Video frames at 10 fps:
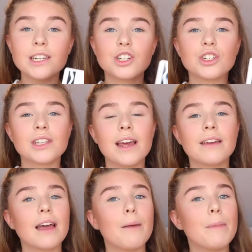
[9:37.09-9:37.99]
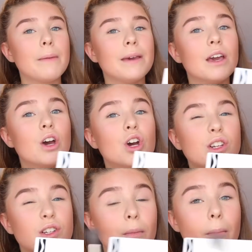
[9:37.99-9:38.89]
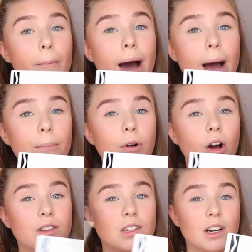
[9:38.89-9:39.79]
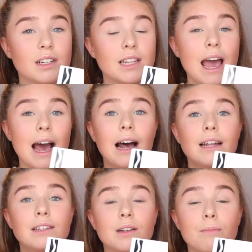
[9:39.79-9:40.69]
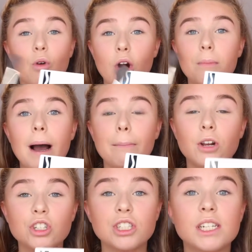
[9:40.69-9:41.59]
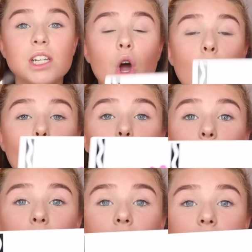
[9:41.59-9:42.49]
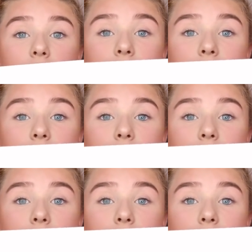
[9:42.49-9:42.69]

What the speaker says: I just think that maybe some matte bronzers and some more matte blushes I would